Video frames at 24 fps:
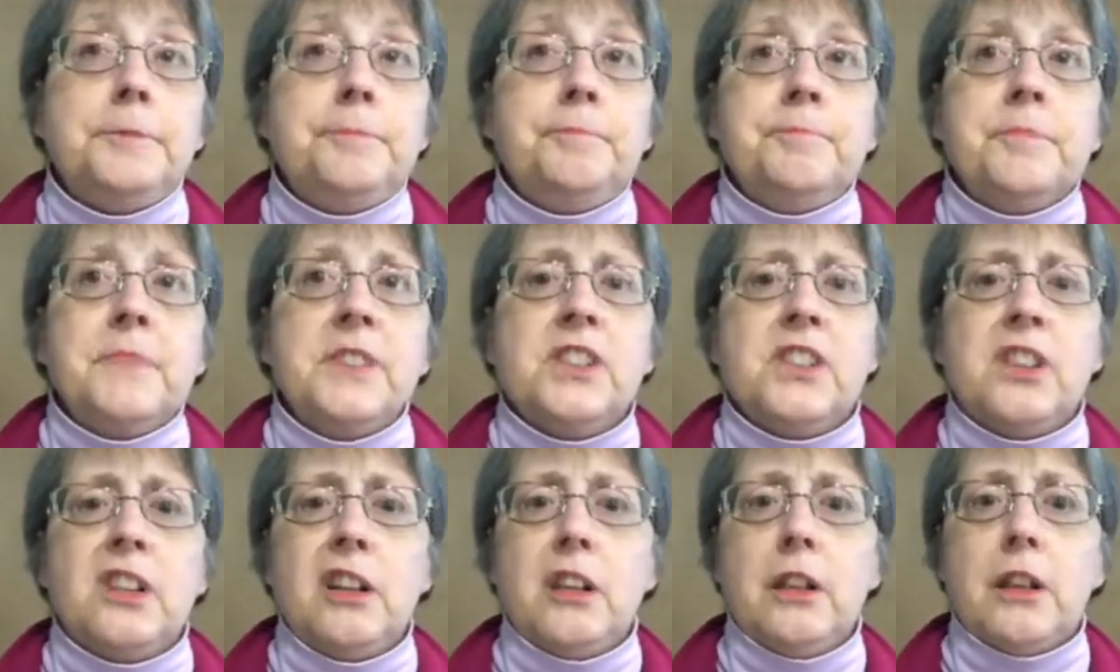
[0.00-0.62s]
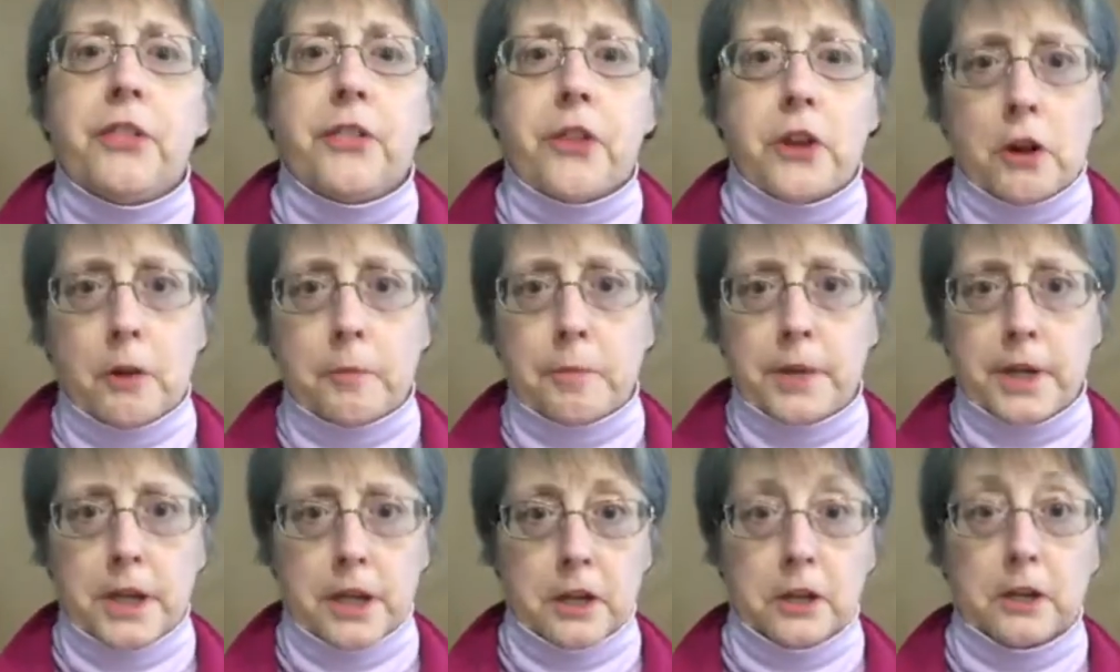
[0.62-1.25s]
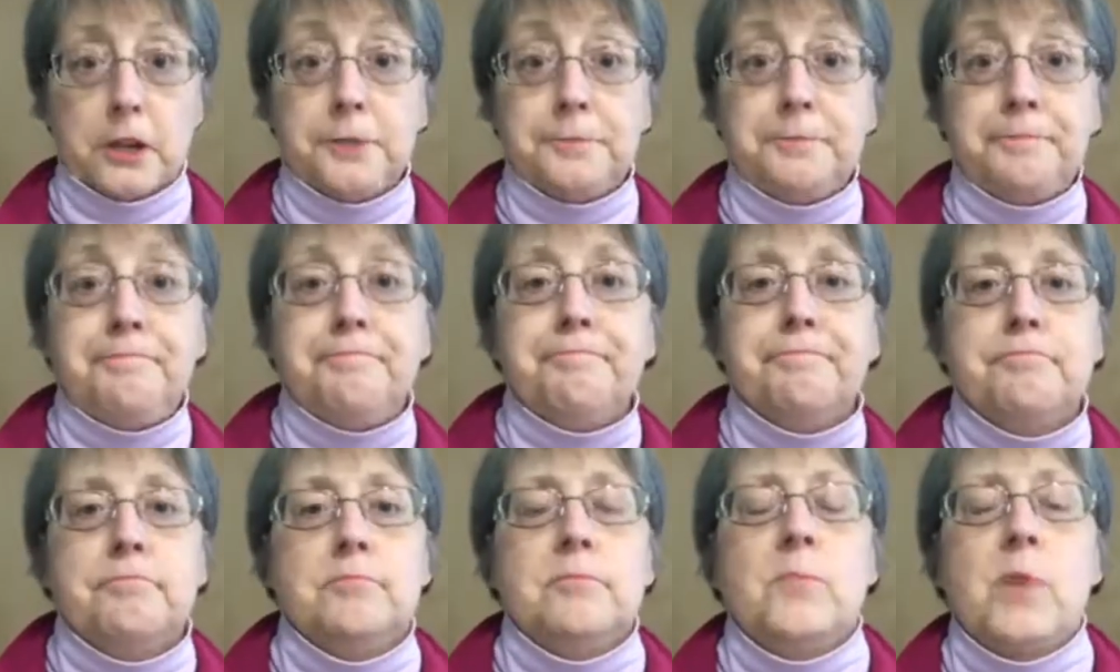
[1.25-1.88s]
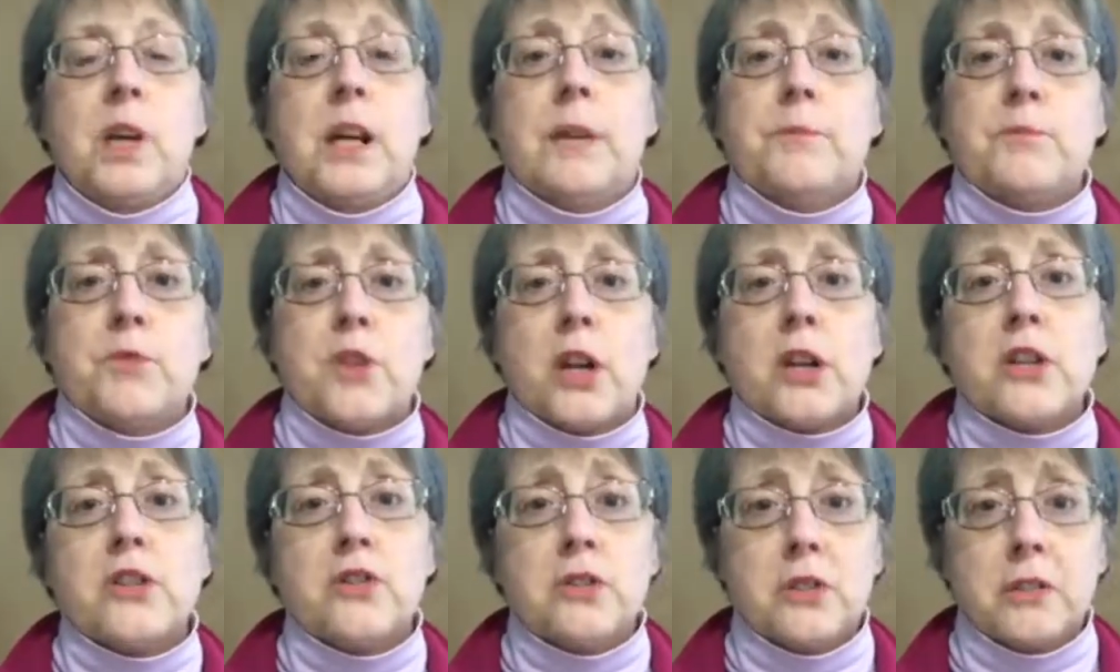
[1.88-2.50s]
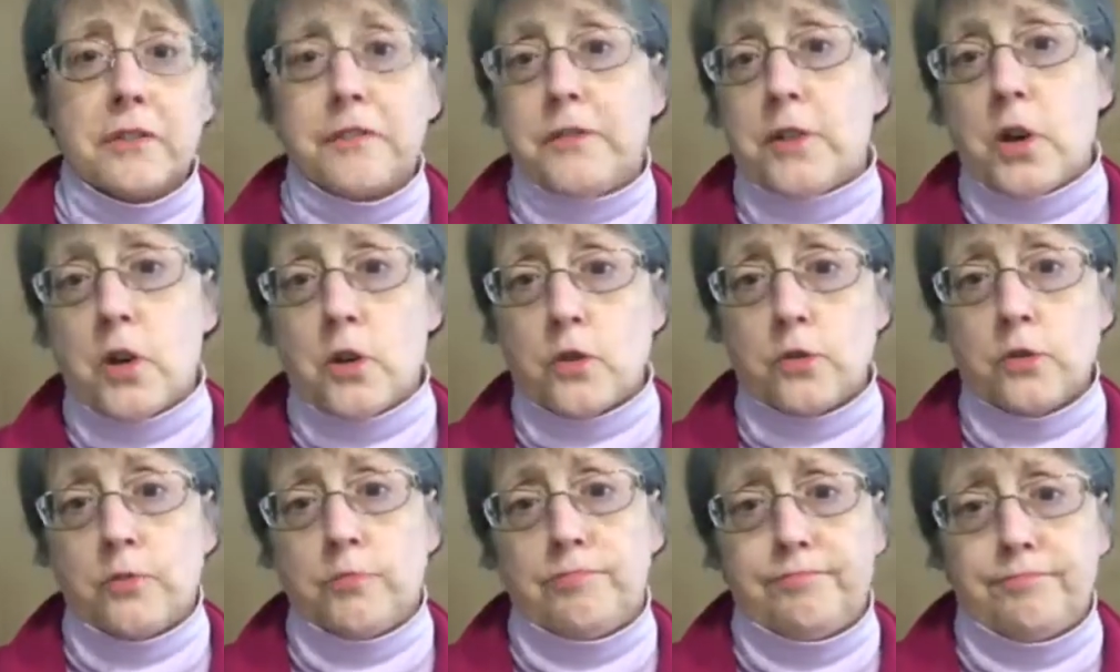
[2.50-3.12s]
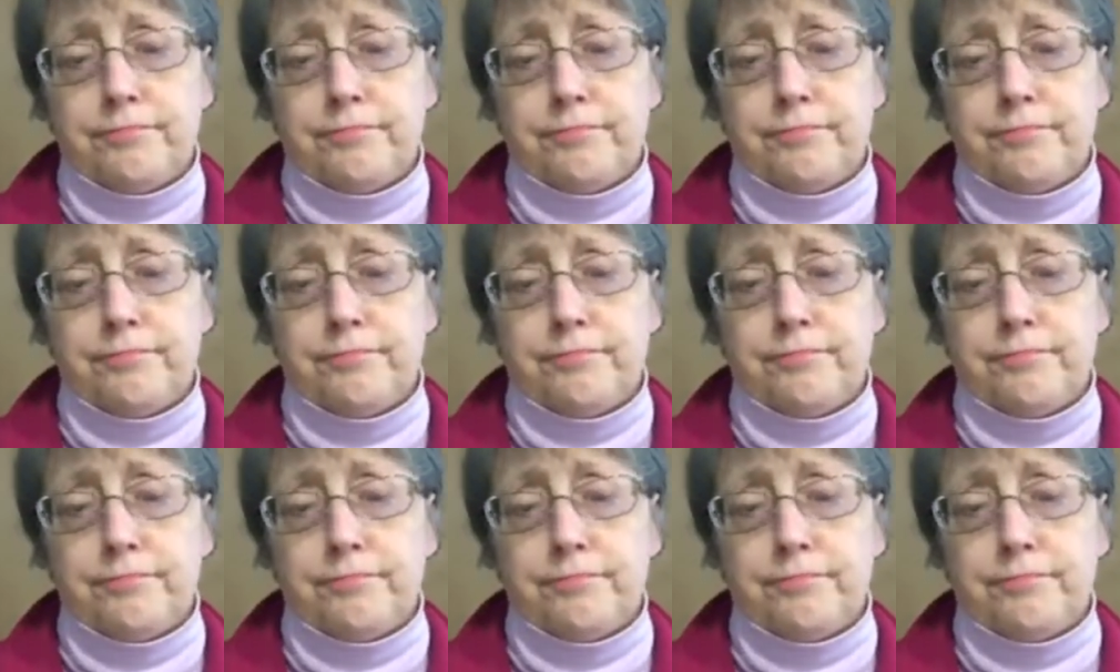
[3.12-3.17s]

this little therapy here, when I'm talking to the phone,